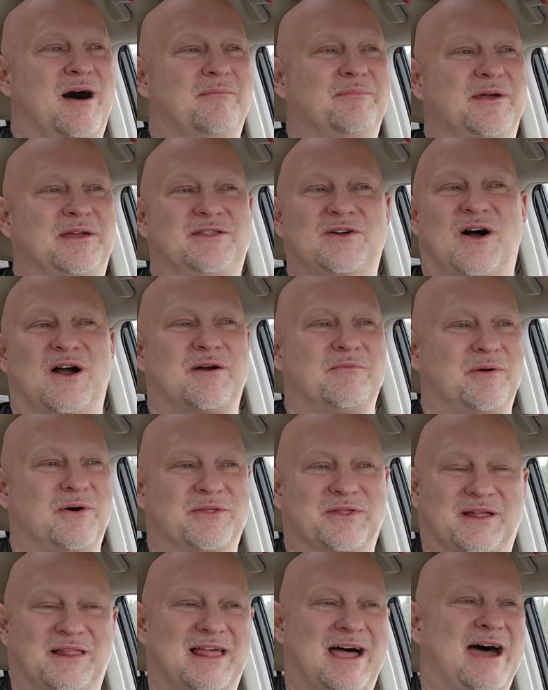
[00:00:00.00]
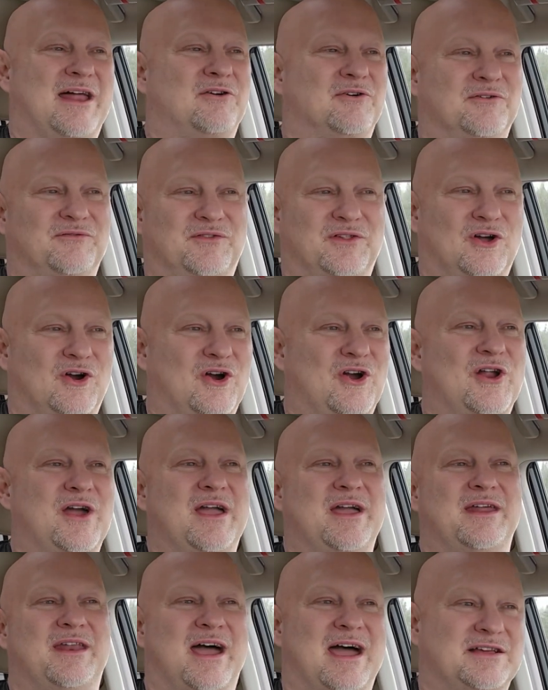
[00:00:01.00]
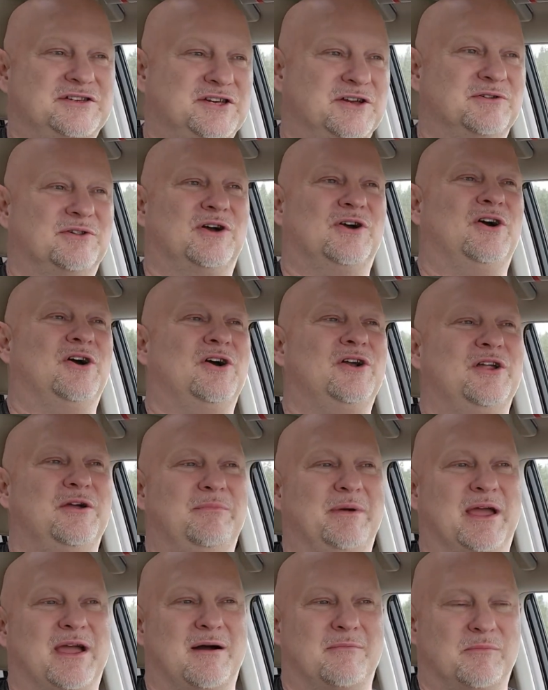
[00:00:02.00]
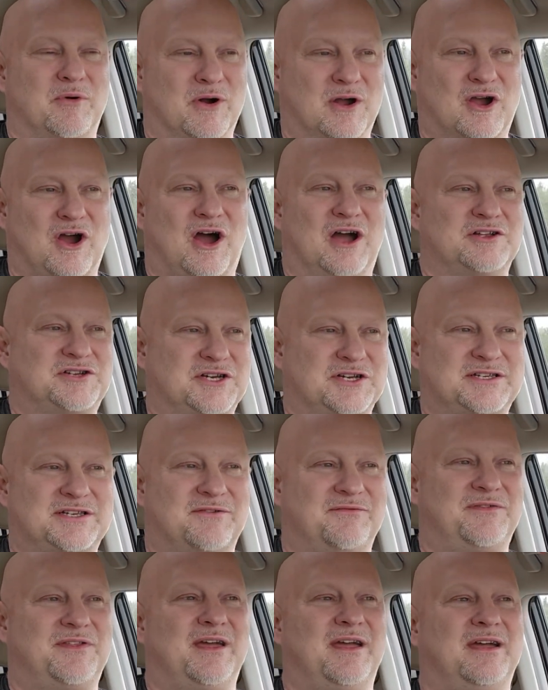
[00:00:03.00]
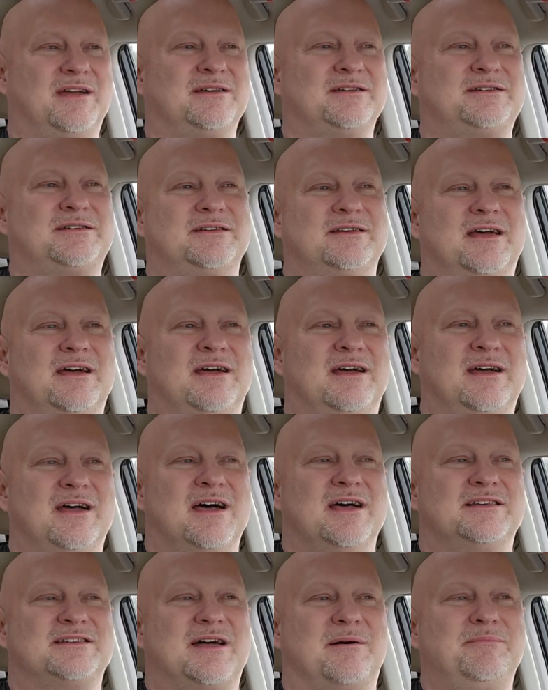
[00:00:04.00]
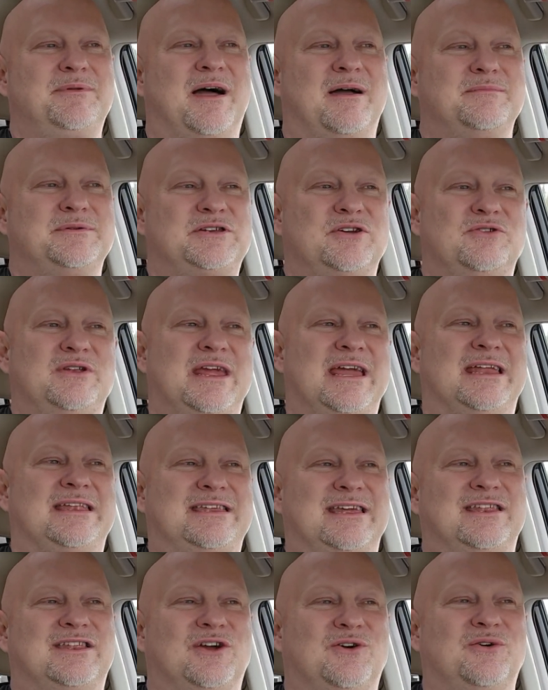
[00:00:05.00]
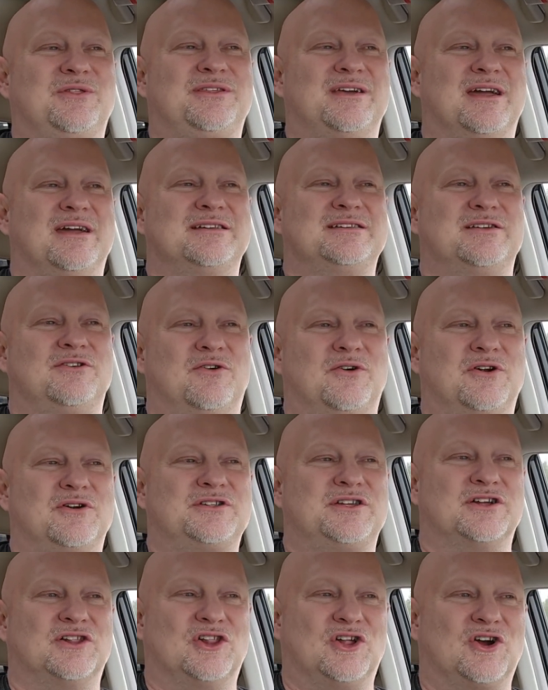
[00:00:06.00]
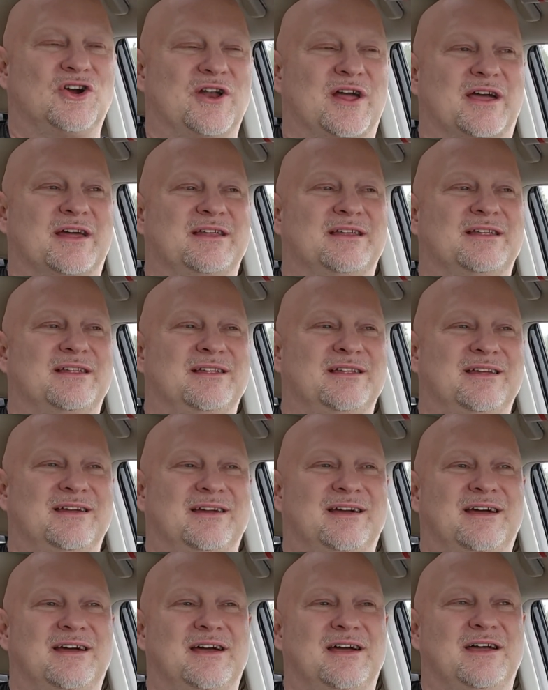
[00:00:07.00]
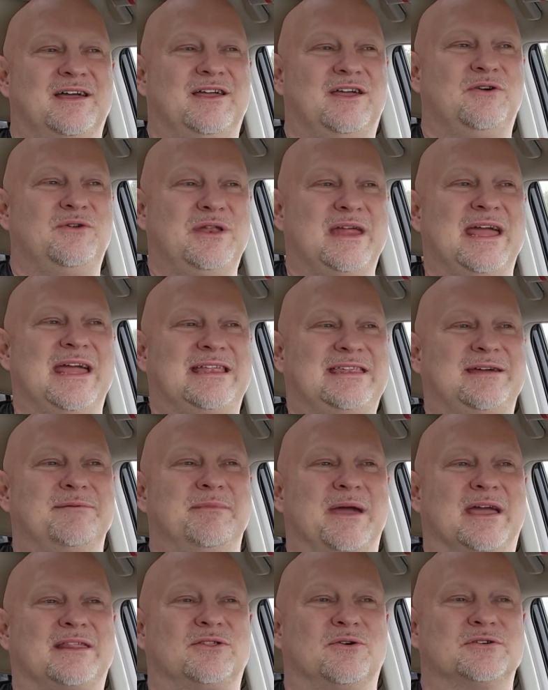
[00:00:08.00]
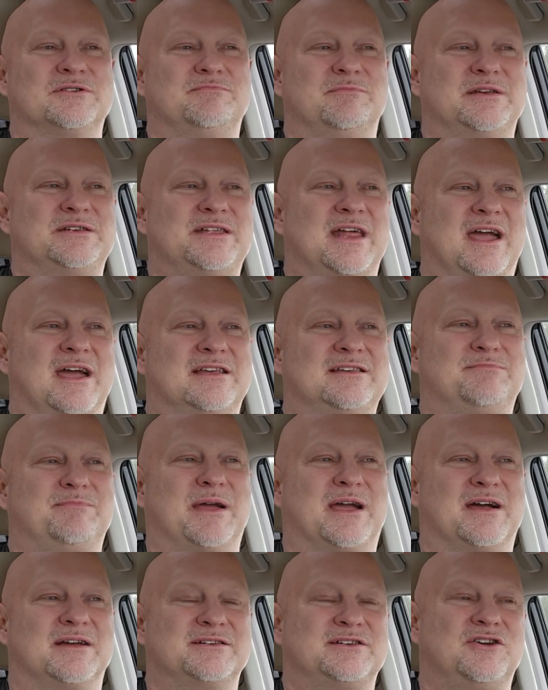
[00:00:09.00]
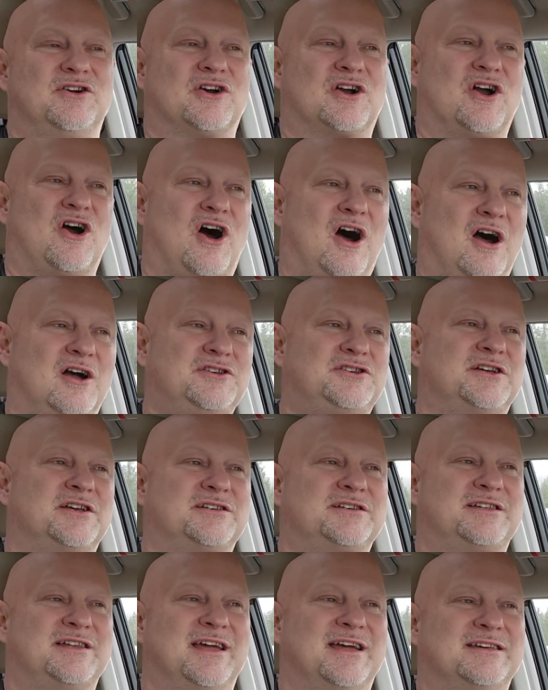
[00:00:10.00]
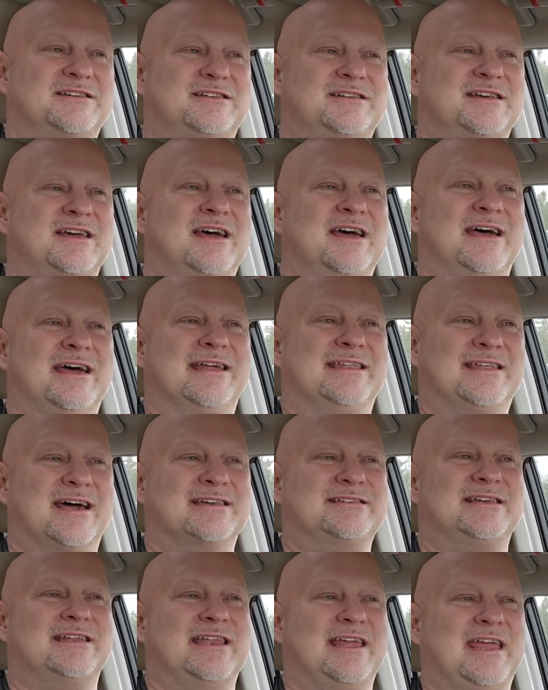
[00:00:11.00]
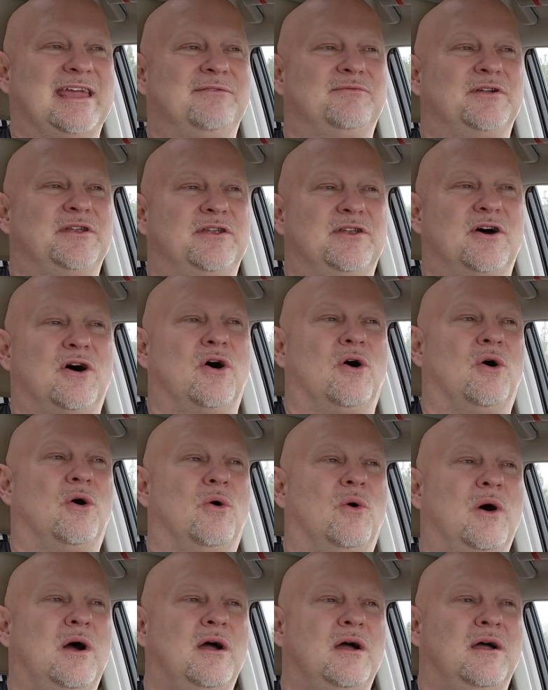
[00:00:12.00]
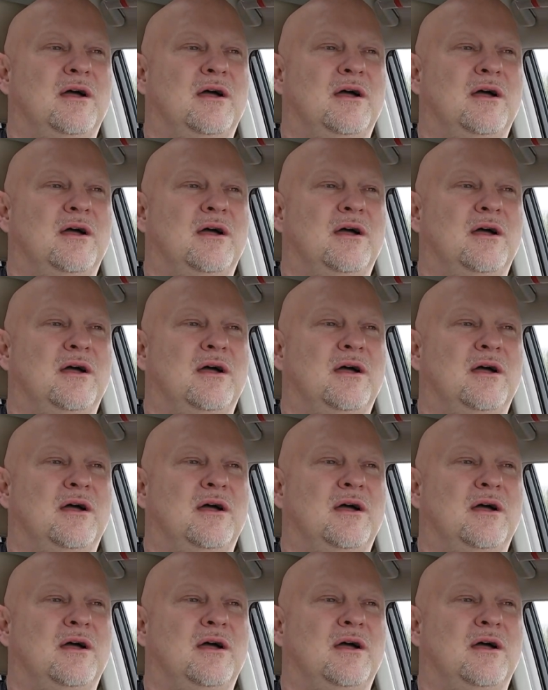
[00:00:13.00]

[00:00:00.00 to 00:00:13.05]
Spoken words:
They talk about the ladder of learning, and as you learn, you become more conscious of things. Sometimes you need to do things in order to learn it. You need to make those mistakes because your consciousness doesn't even know